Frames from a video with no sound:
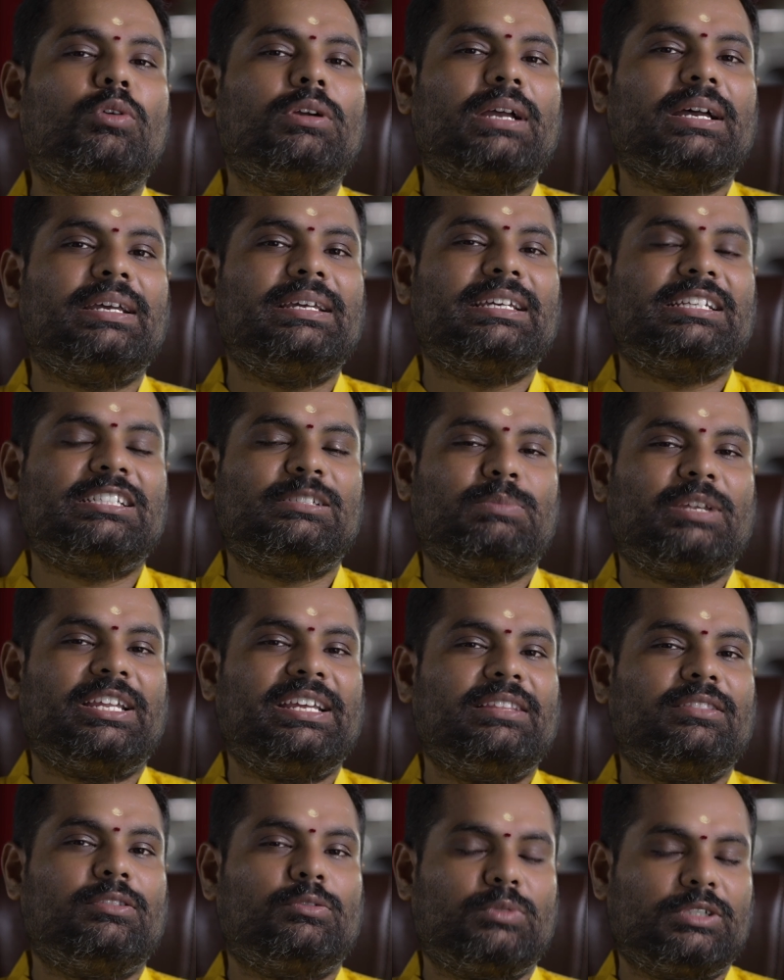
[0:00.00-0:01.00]
I
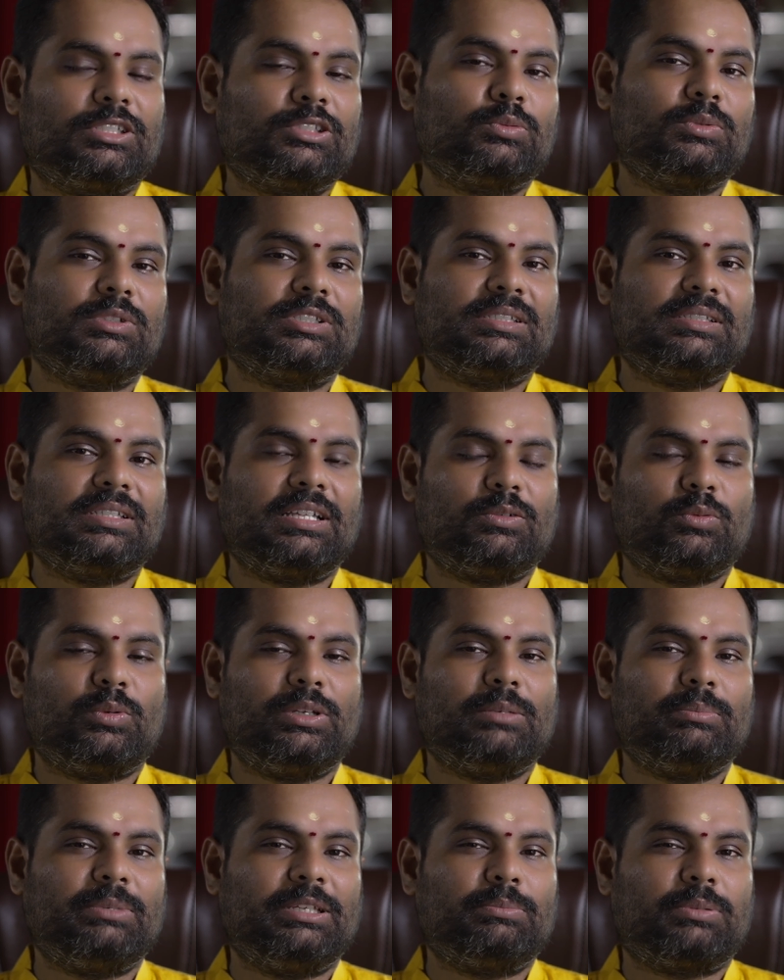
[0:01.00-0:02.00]
explain the rituals that we'll
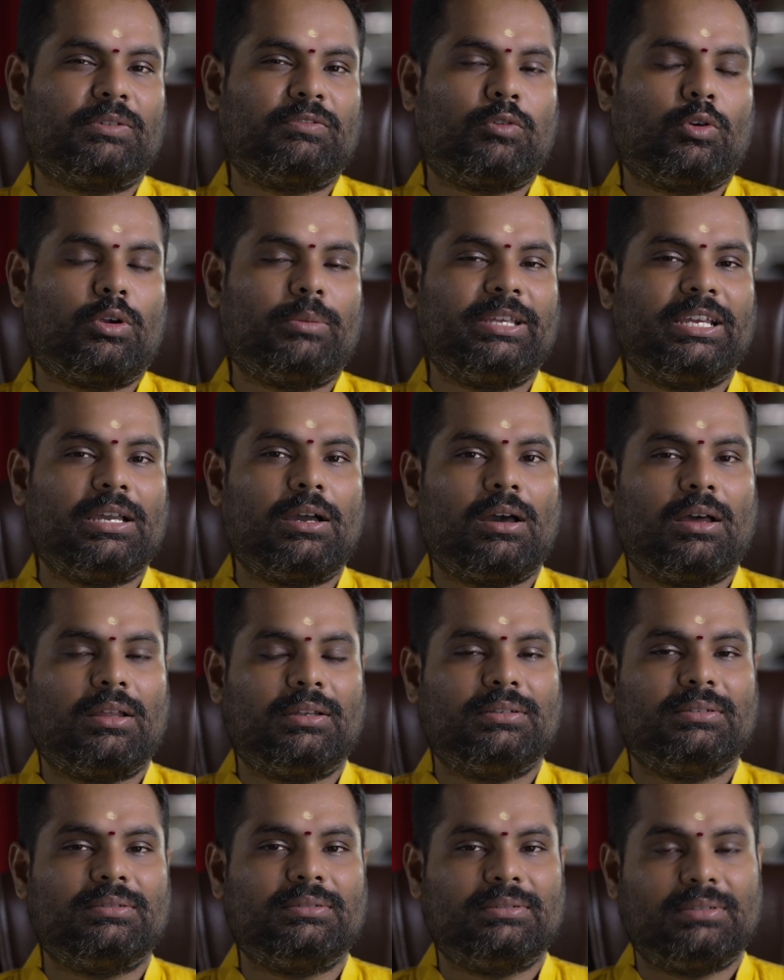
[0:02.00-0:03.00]
be performing
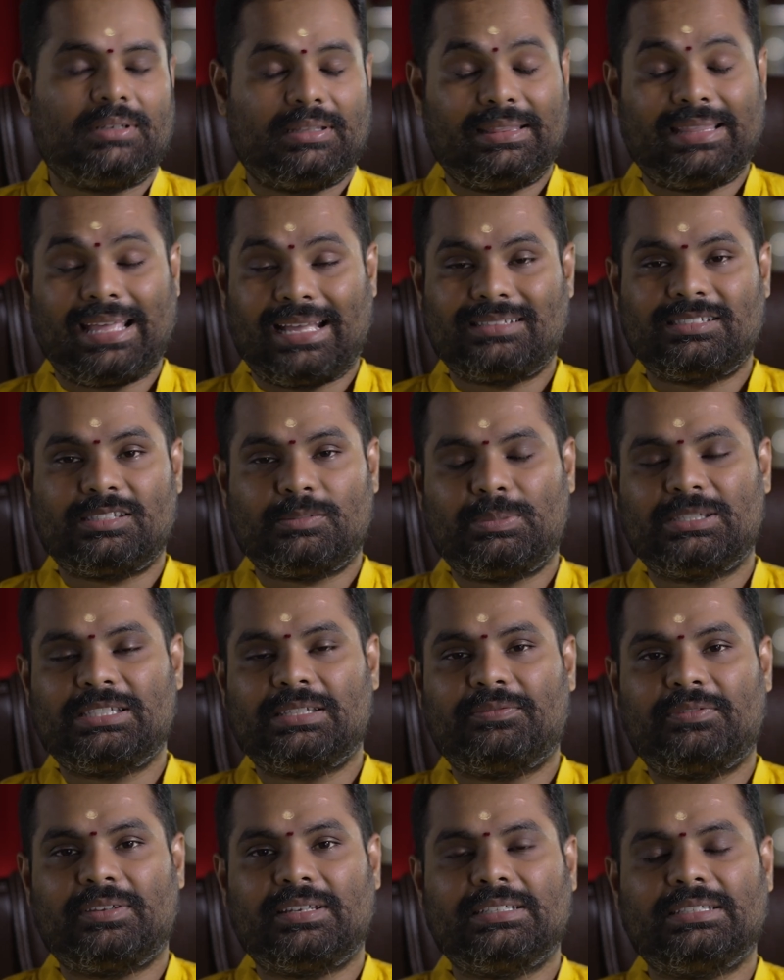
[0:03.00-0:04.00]
on that
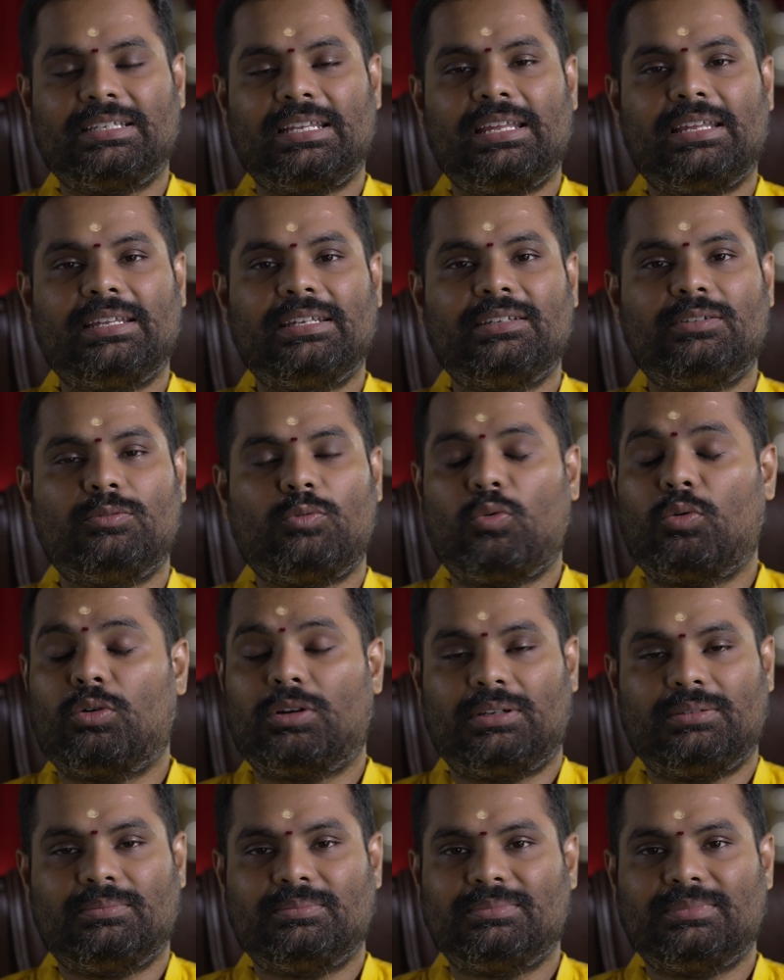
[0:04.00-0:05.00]
specific day
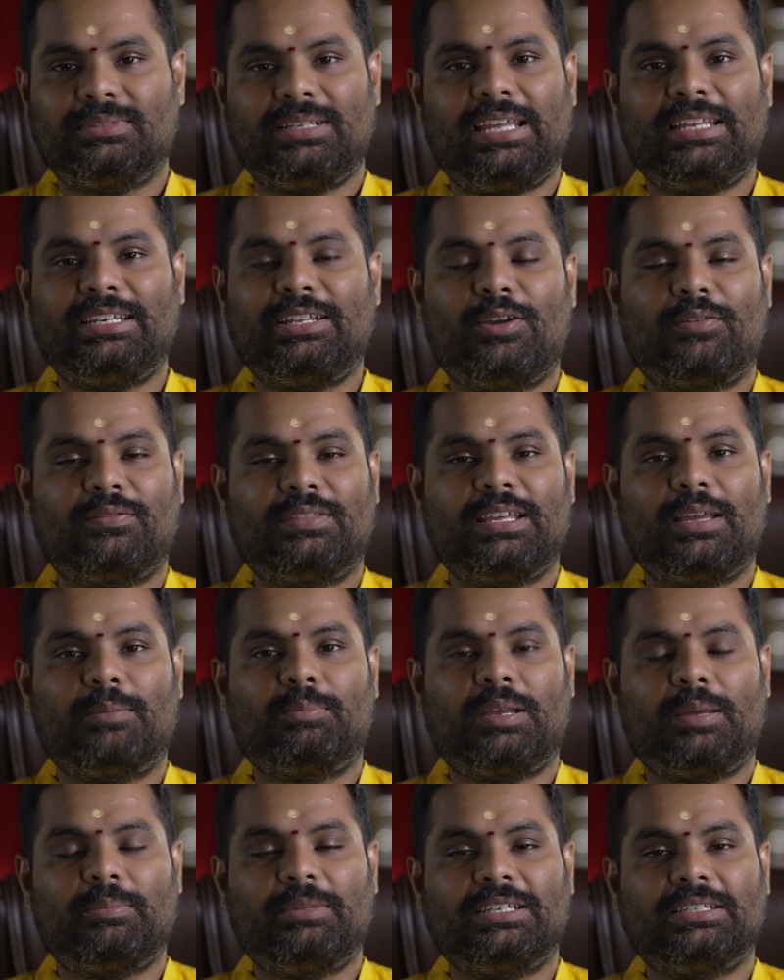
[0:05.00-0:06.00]
or any of the
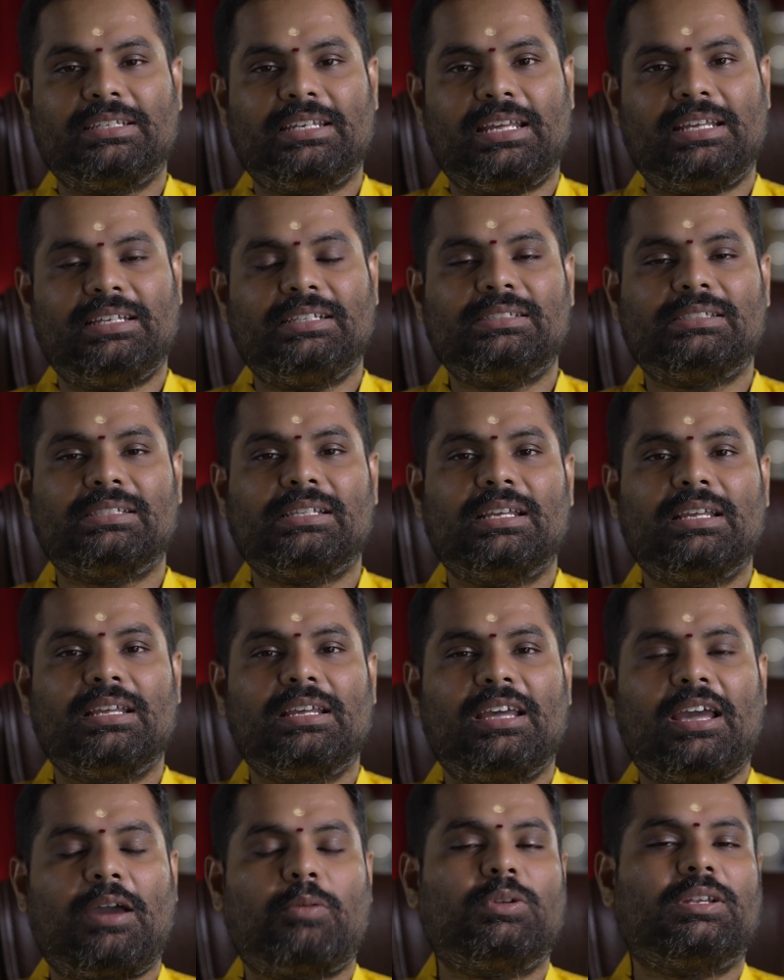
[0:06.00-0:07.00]
upcoming days,
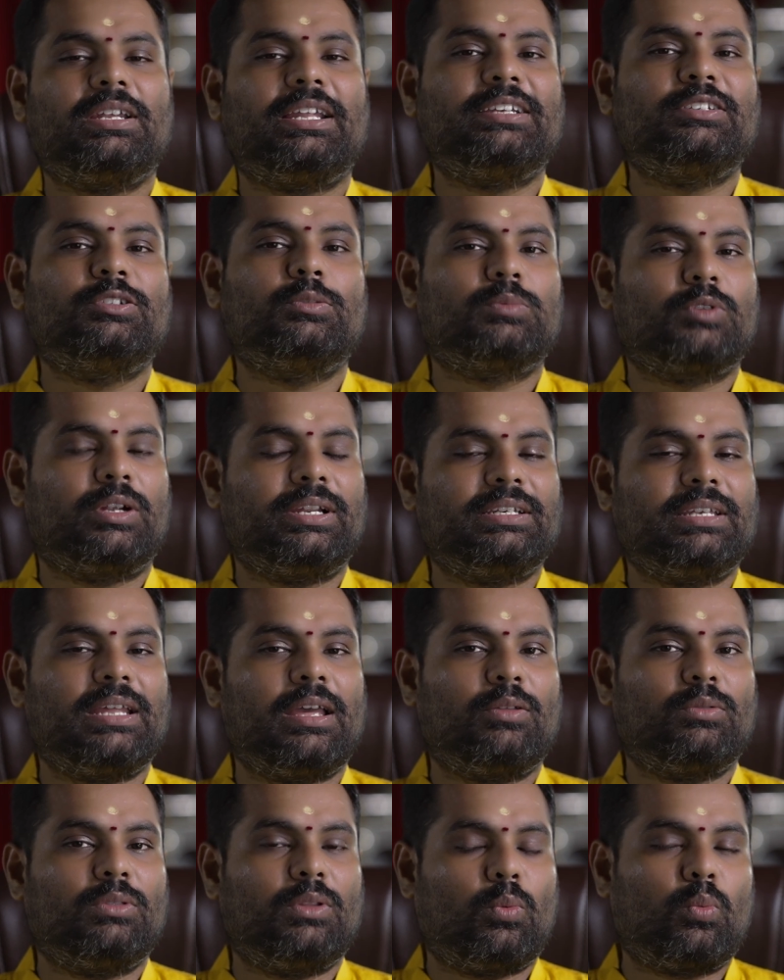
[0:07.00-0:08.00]
I would like to break
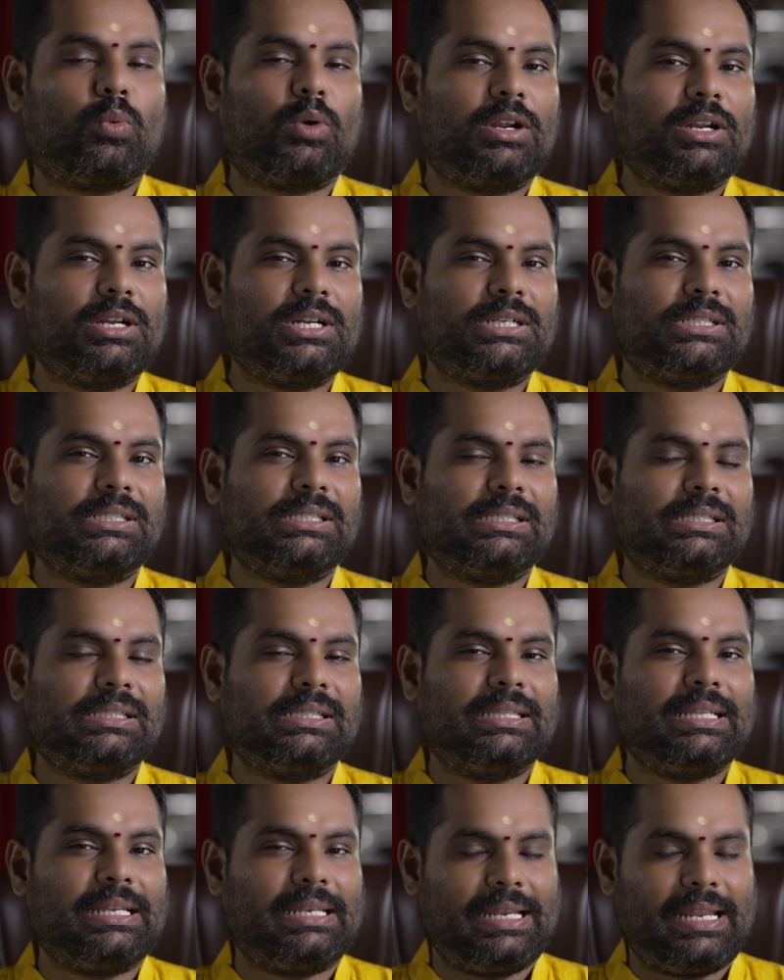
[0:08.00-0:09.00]
down the words,
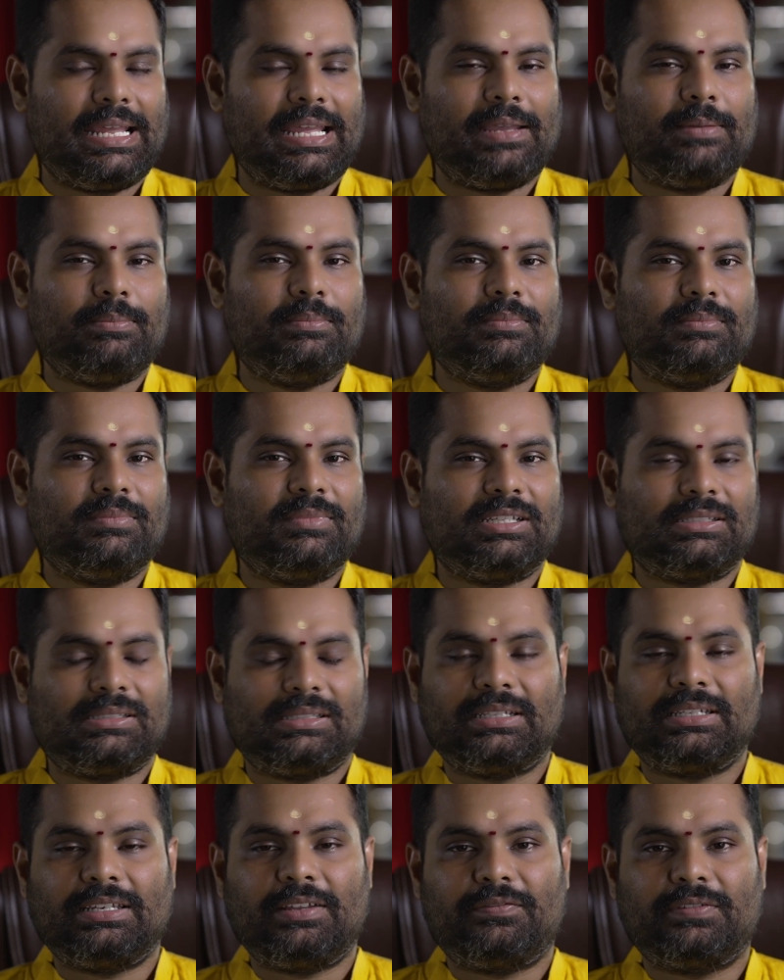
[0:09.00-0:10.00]
the name, the
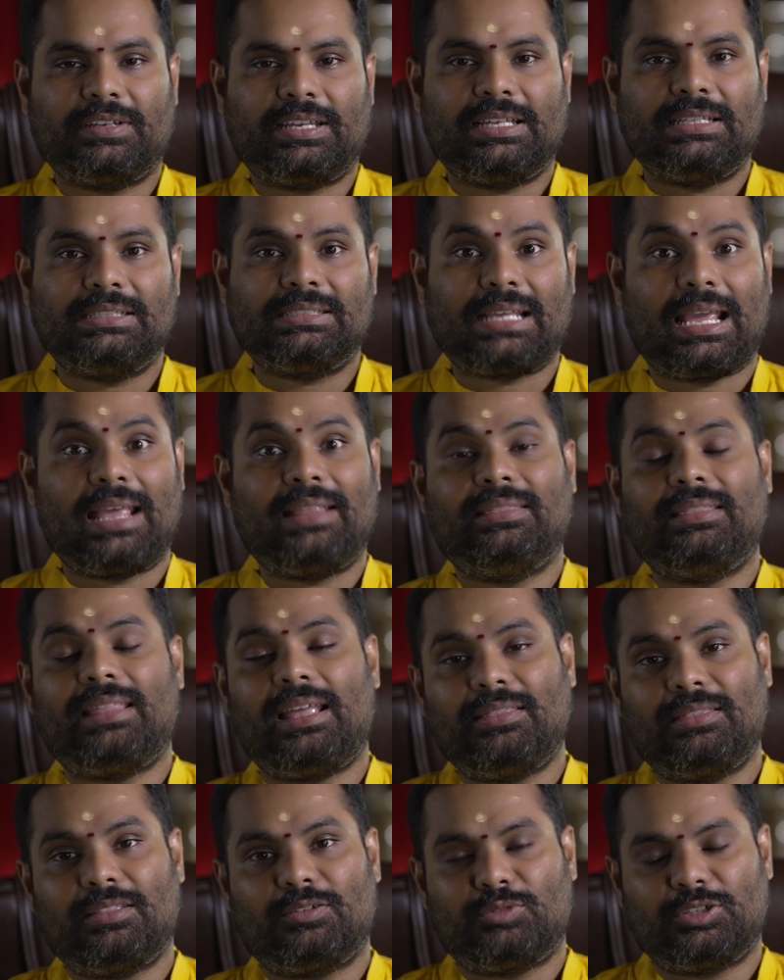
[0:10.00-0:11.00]
significance, and
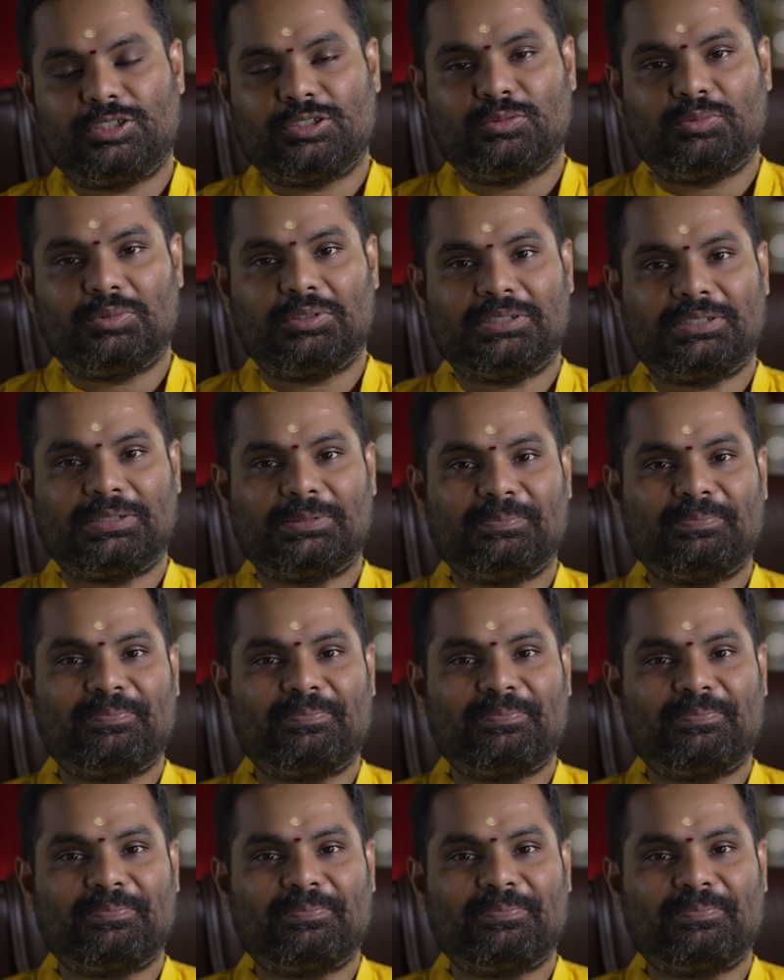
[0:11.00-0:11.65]
then the rituals.